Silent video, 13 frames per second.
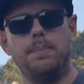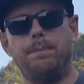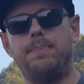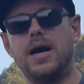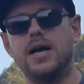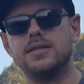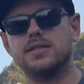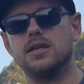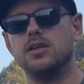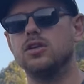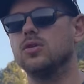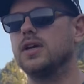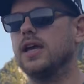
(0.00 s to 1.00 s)
but
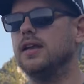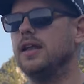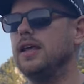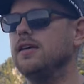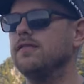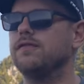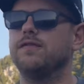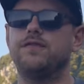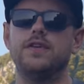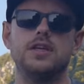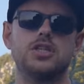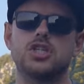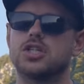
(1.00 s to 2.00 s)
you can even
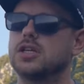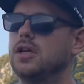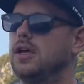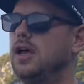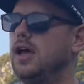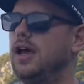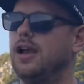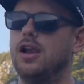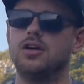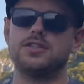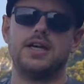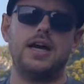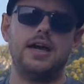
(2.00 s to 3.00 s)
fish a
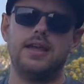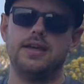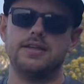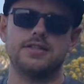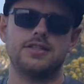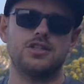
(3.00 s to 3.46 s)
lot higher.